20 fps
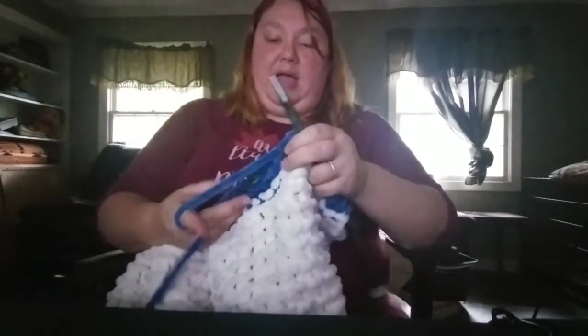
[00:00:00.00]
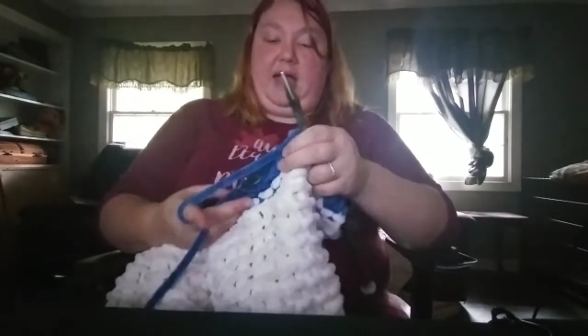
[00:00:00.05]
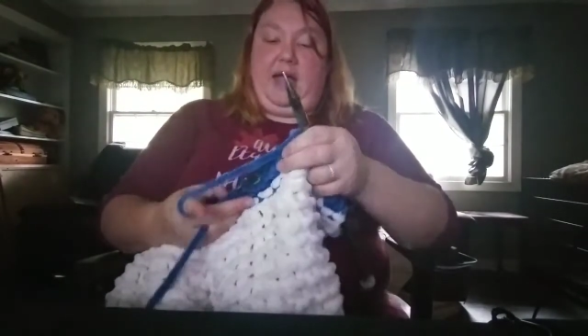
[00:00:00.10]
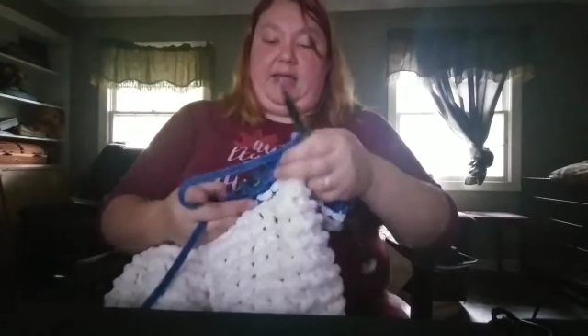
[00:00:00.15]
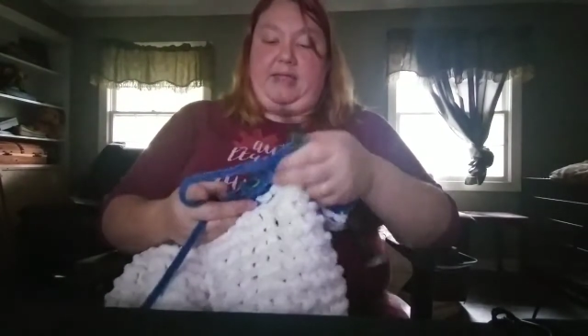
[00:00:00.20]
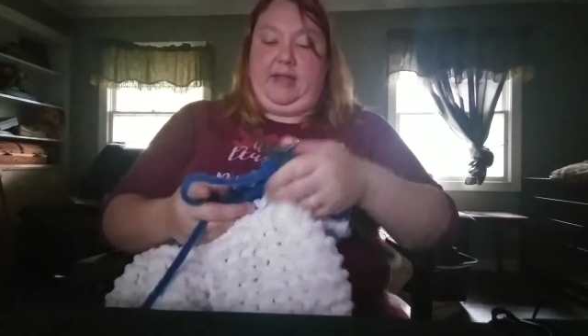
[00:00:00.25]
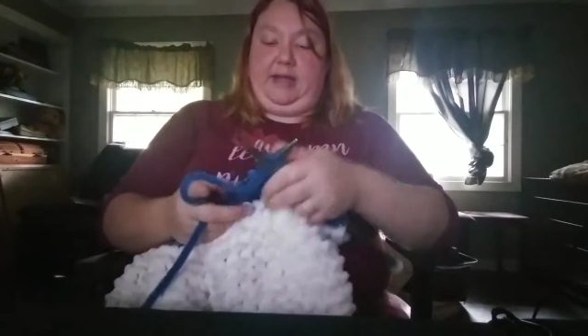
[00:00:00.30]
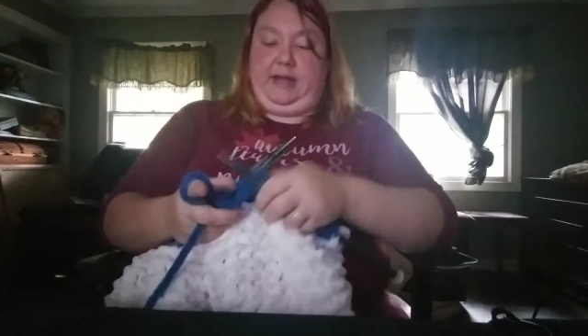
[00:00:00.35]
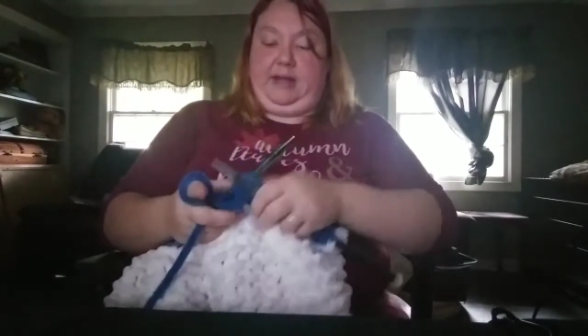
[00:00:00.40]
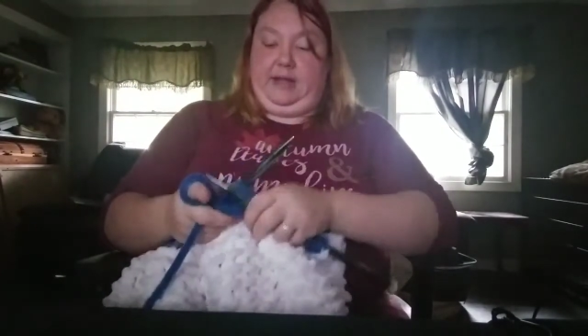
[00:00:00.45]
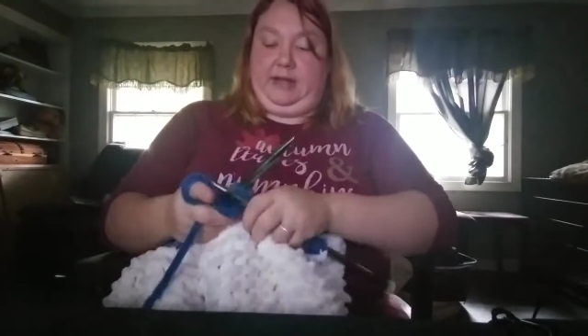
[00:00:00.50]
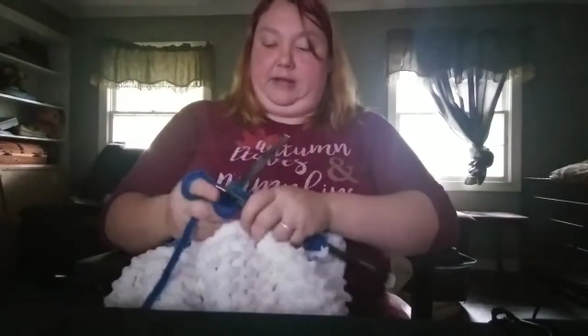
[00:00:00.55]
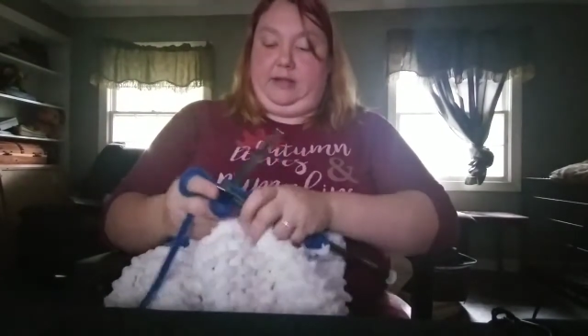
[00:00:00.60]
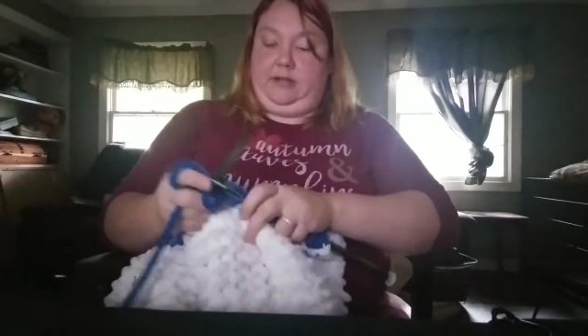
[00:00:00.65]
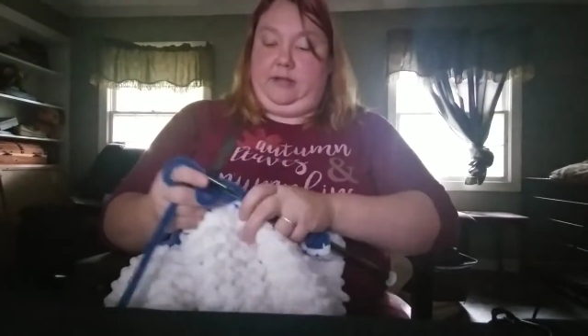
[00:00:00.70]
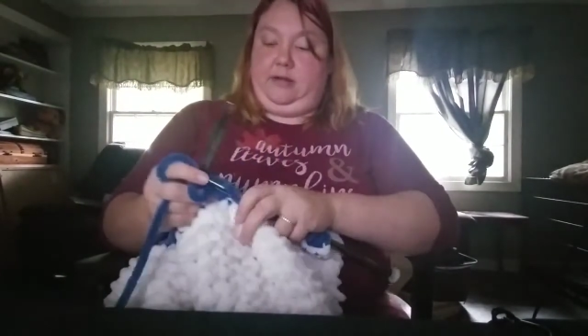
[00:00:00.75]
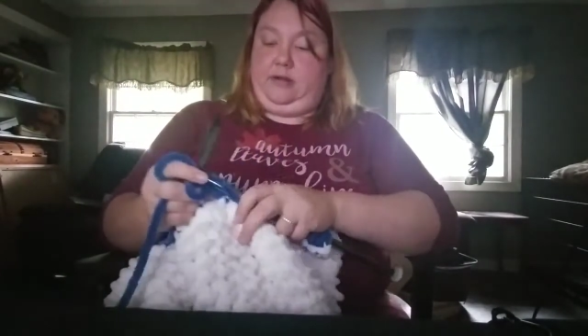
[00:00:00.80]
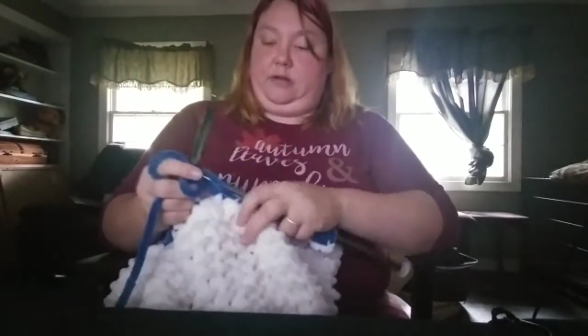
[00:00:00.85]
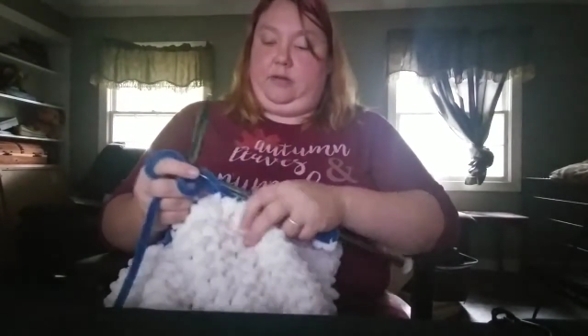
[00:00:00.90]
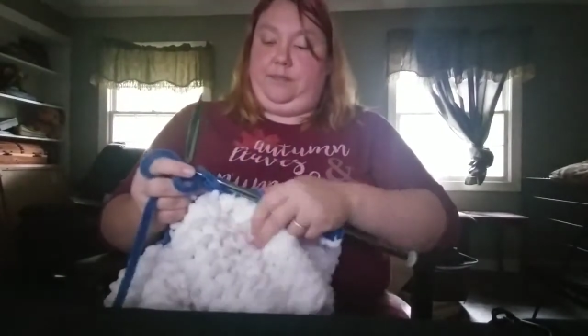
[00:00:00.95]
and then you get a
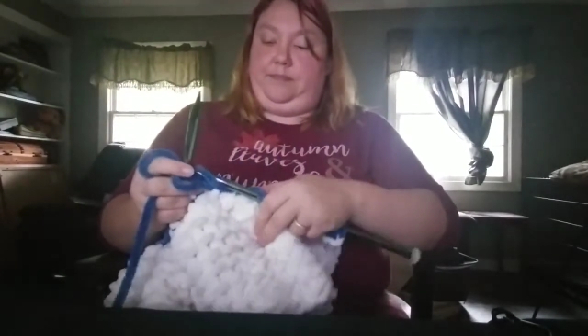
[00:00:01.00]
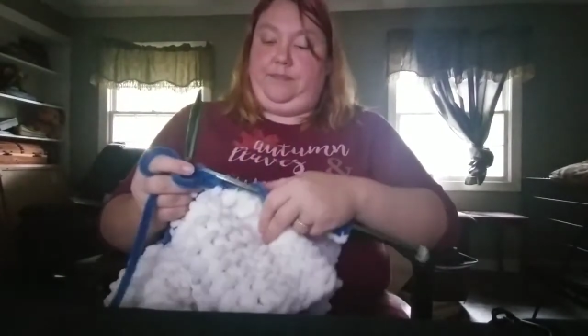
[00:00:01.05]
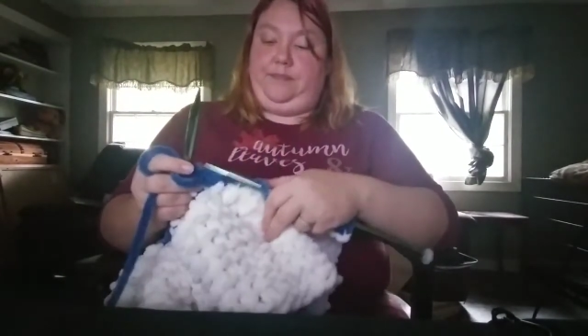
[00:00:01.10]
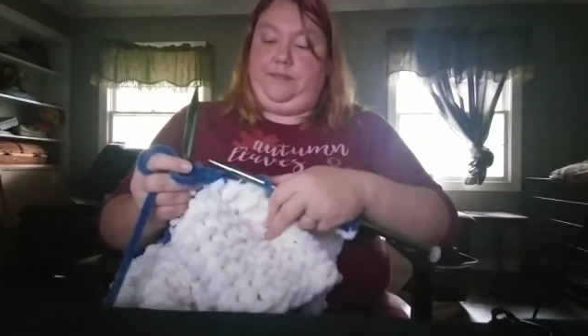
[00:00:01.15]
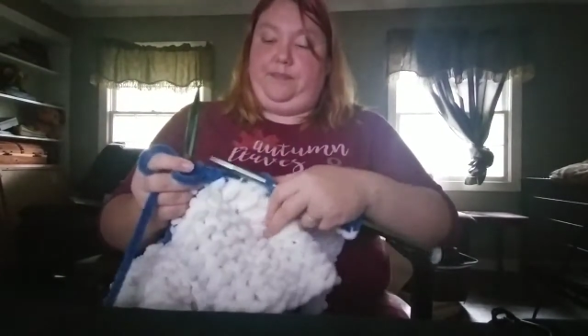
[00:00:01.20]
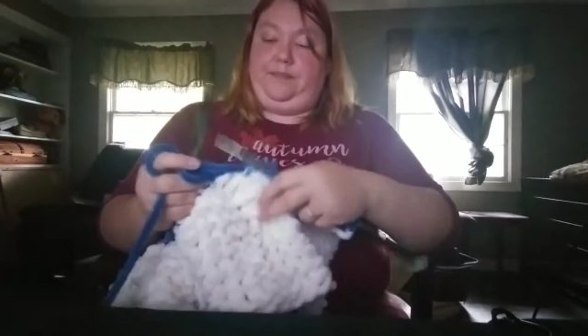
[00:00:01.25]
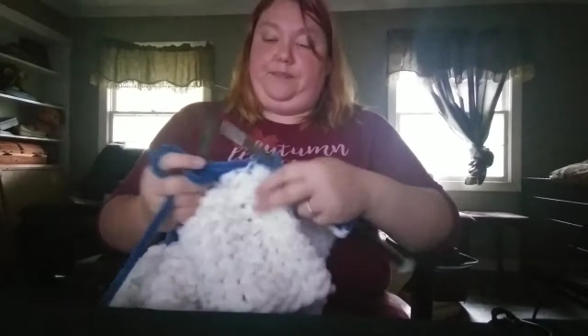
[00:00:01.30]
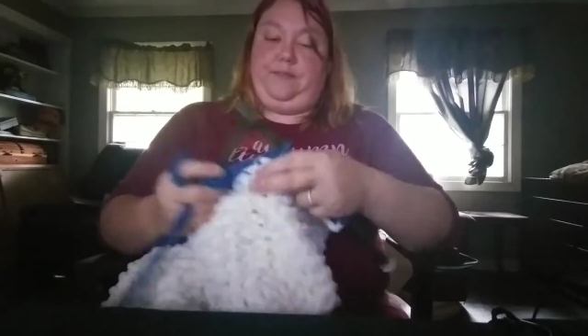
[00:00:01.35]
little